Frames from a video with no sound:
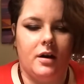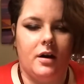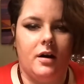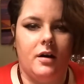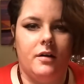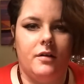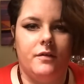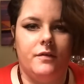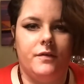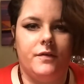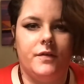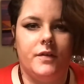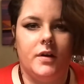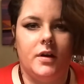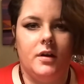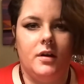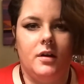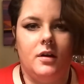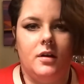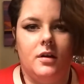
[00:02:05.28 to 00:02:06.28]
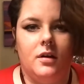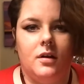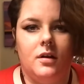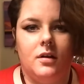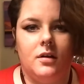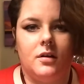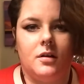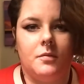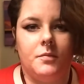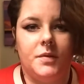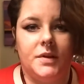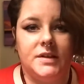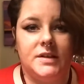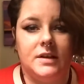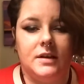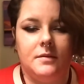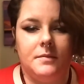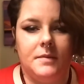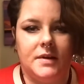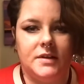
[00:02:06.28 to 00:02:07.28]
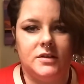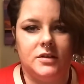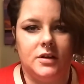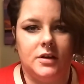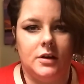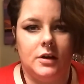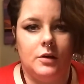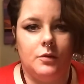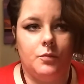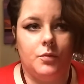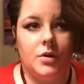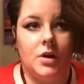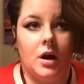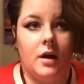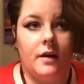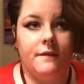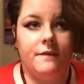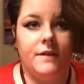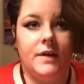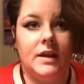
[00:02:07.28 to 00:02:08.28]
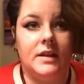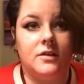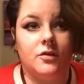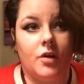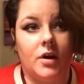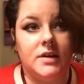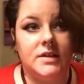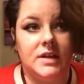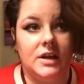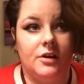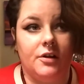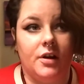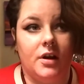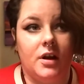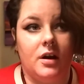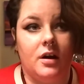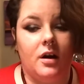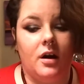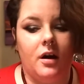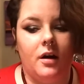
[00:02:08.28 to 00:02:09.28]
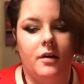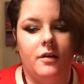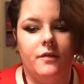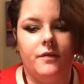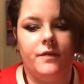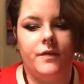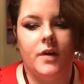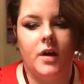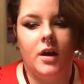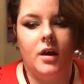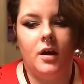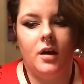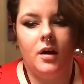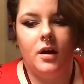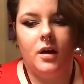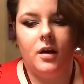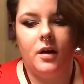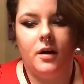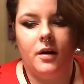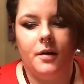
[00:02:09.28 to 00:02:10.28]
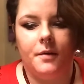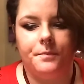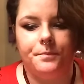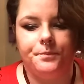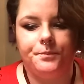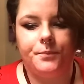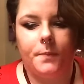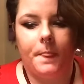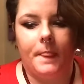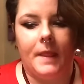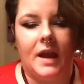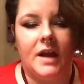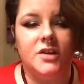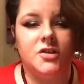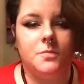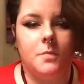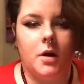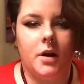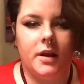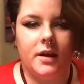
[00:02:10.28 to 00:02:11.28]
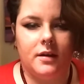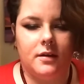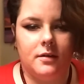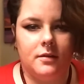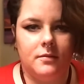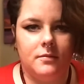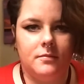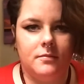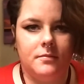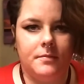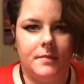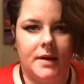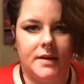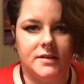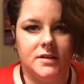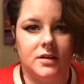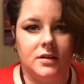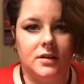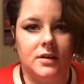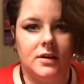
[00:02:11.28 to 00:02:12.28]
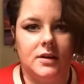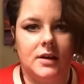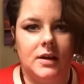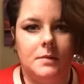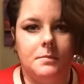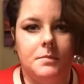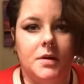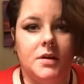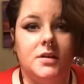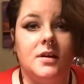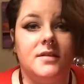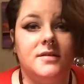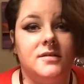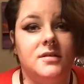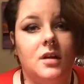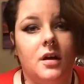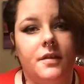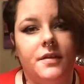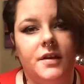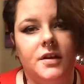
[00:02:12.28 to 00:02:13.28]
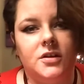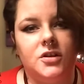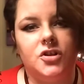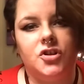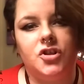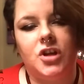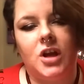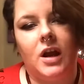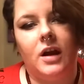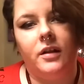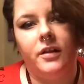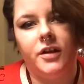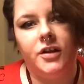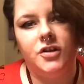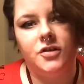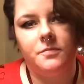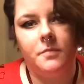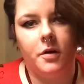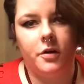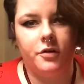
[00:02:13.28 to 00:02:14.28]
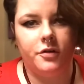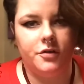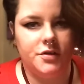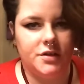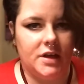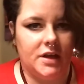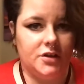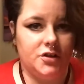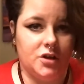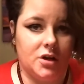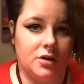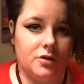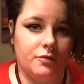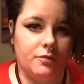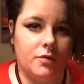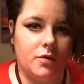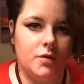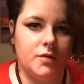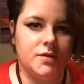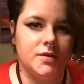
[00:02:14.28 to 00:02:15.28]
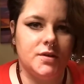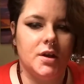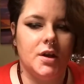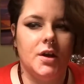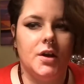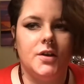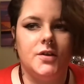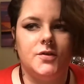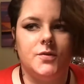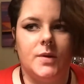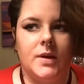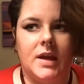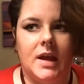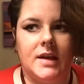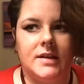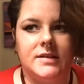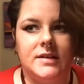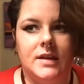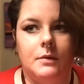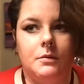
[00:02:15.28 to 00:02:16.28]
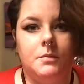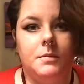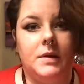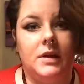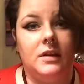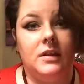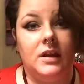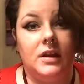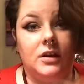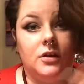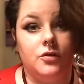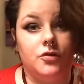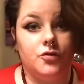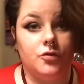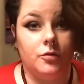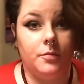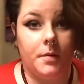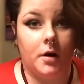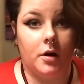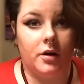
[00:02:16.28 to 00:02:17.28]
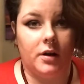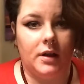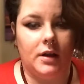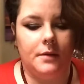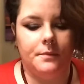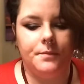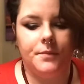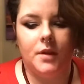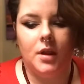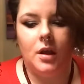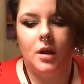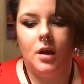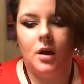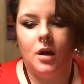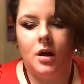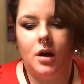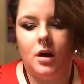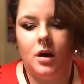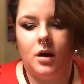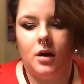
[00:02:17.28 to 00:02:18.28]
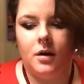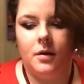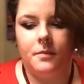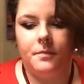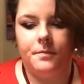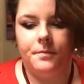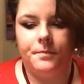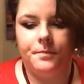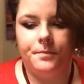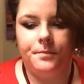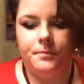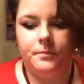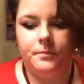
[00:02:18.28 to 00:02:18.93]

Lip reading: of complicit masculinity would not fit the criteria of hegemonic masculinity, but does nothing to challenge modern day gender roles. So I guess they would be the neutral party. And